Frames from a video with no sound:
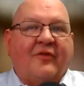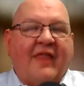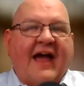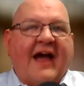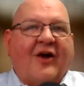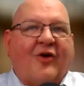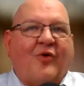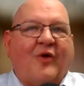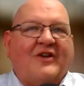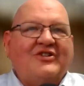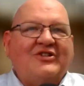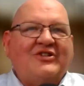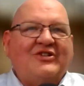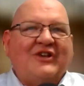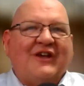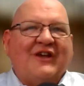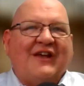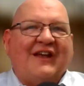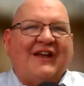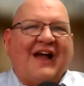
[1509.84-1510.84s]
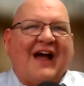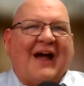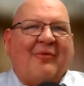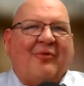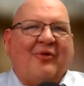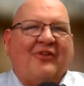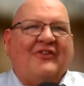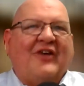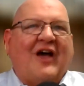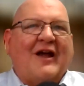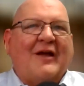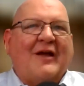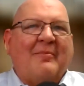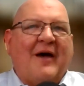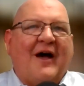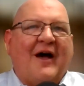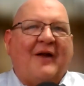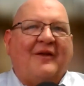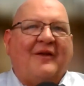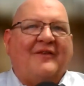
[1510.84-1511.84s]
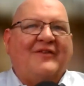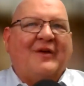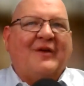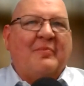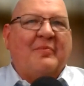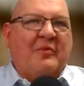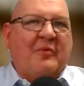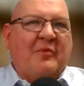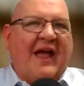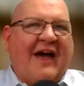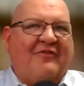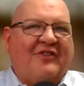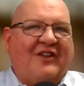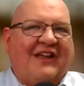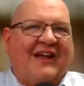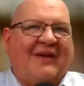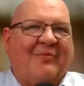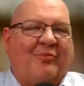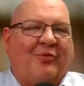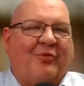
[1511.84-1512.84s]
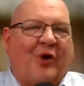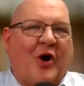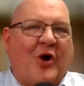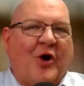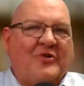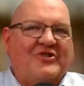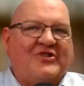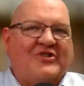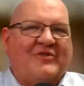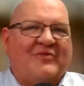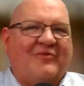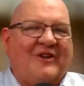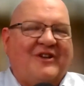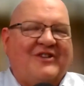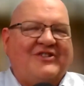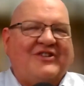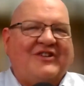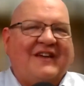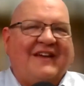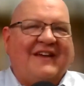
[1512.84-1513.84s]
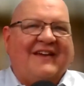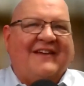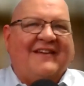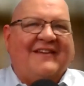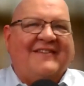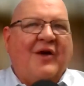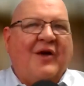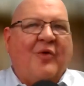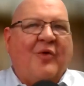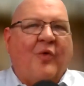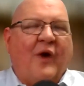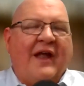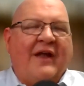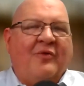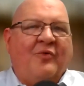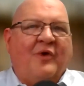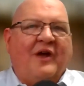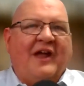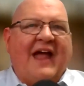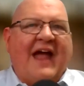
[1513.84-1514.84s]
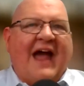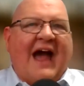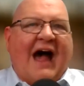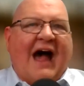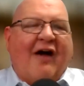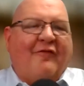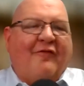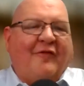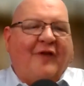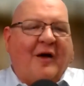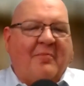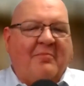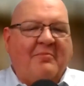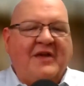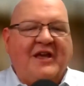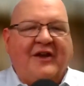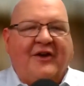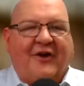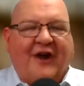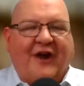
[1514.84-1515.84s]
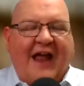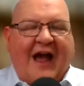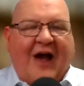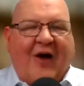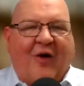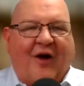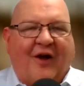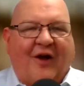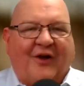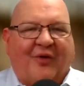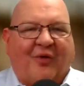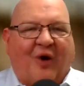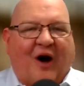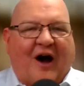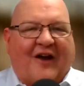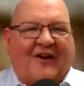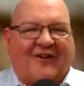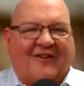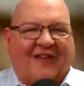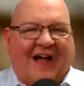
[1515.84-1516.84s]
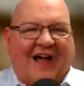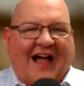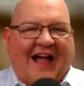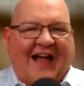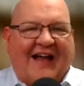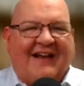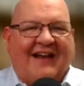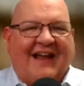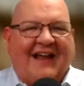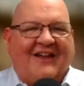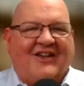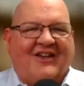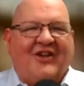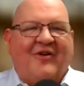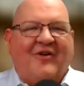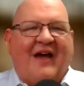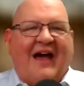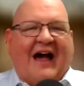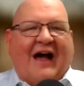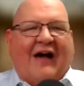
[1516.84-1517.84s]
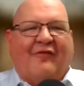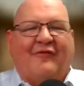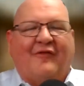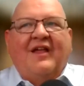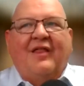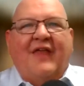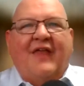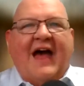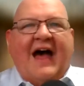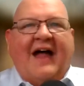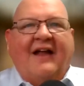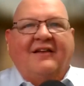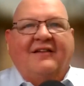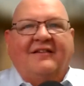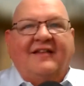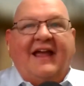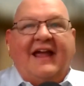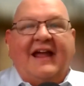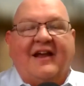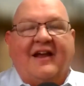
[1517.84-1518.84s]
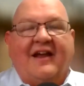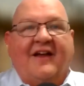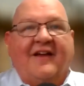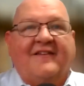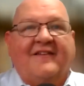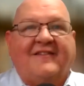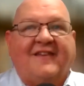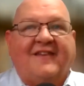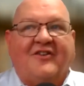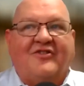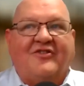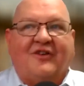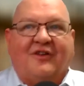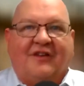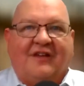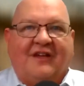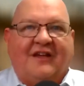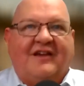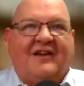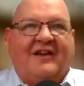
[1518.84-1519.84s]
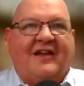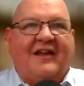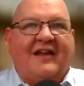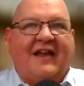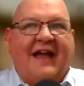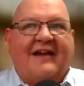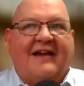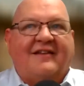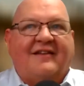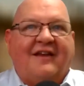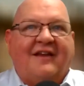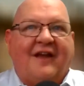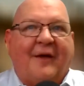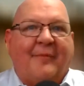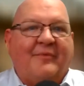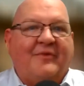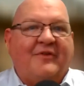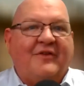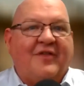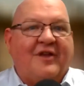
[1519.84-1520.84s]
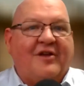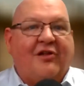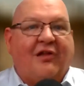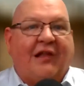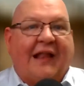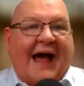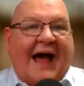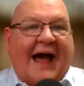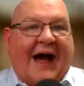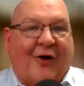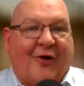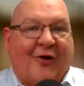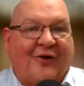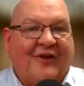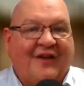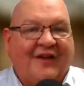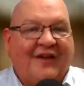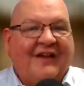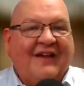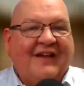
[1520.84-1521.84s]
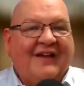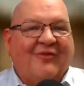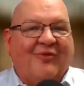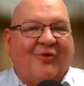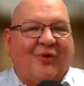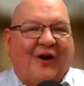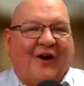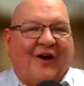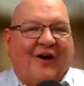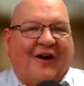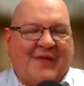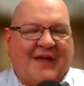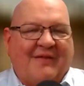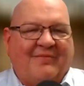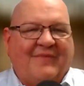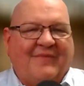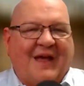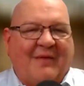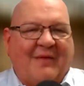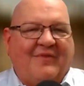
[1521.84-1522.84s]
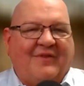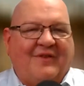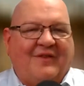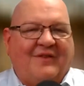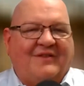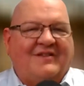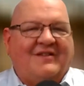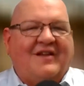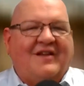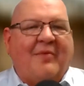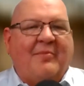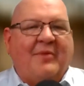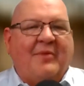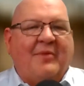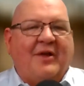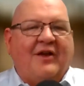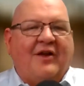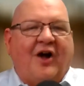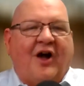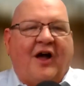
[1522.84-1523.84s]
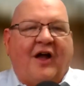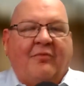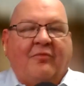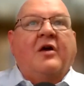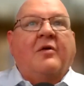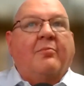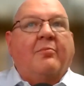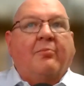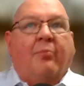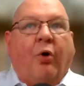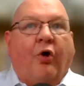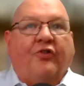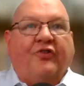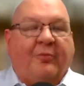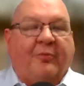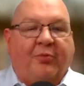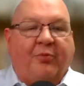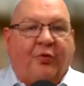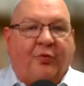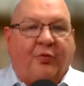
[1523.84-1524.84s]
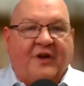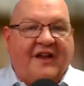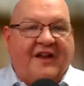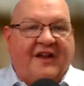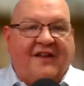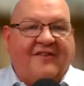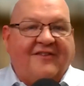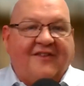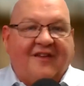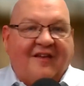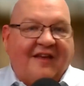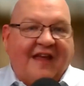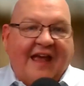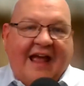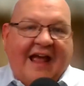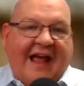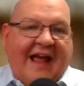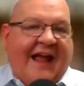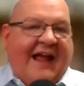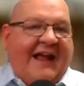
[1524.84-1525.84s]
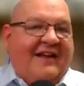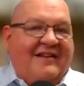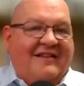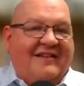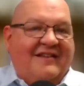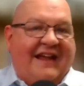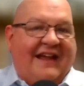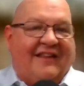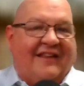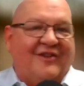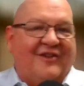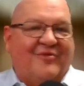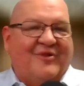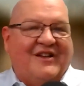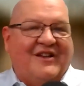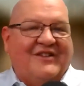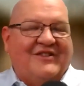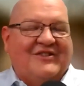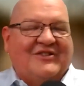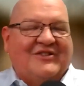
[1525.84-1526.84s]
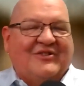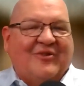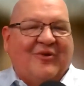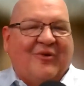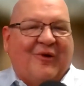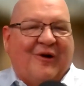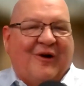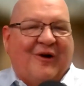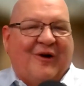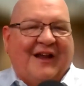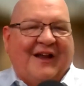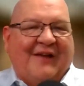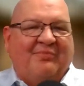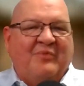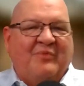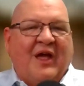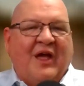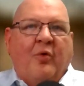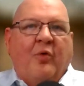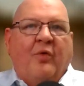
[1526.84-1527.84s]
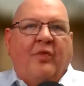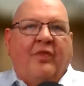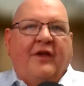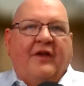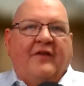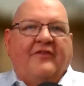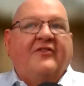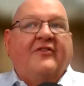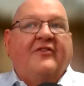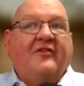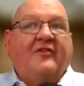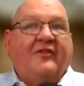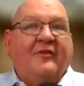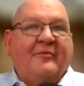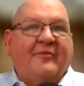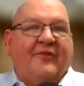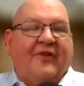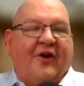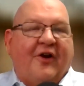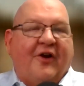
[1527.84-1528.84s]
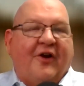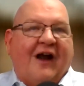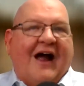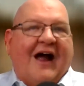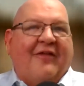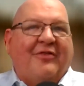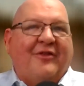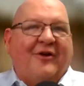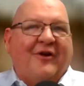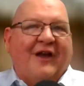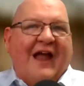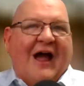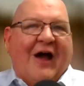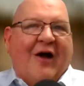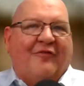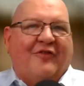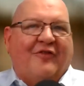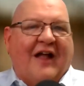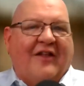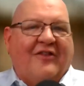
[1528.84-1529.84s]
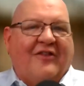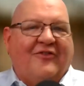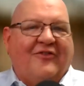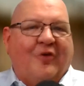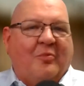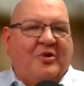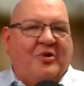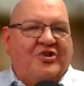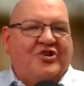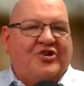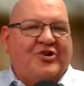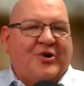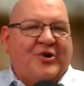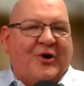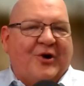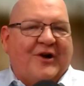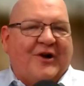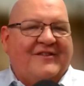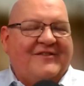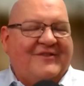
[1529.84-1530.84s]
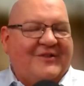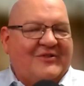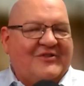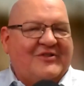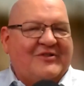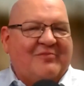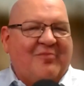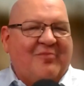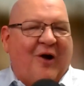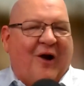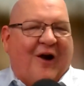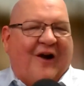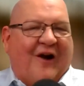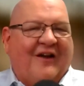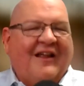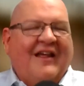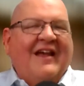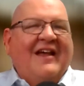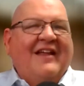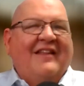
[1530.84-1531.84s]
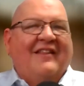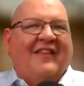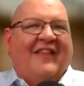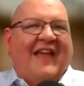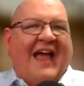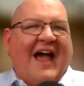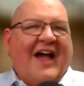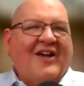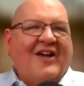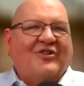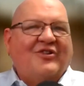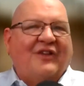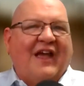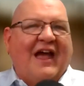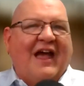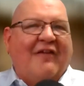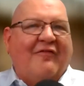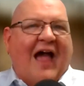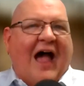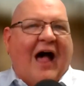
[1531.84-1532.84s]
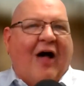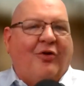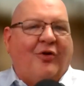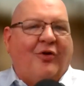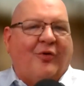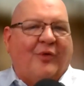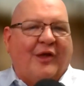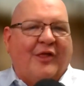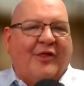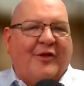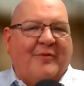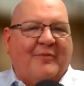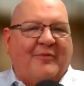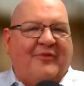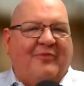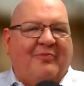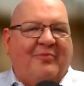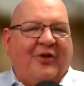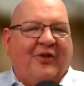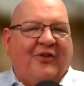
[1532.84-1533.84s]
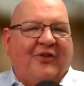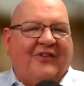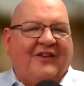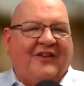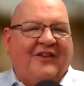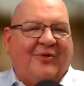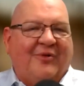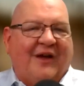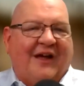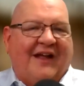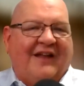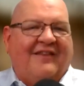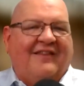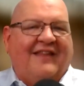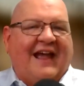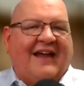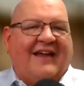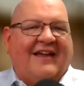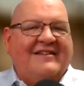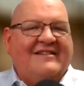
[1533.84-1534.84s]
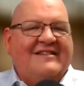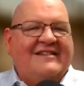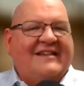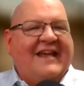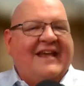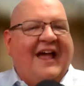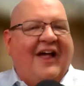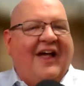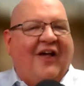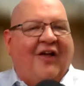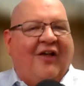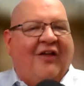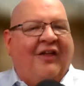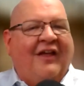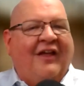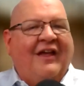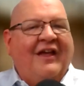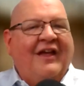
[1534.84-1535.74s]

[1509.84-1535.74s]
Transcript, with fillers: that question, I will talk about something we haven't yet broached, which is when we have a meter now on your water line and you have that data essentially connected up to the cloud where that, that's coming on multiple reads a day and daily reads storing. The systems that are out there now have gotten so mature and so smart that they actually have algorithms built into it that can tell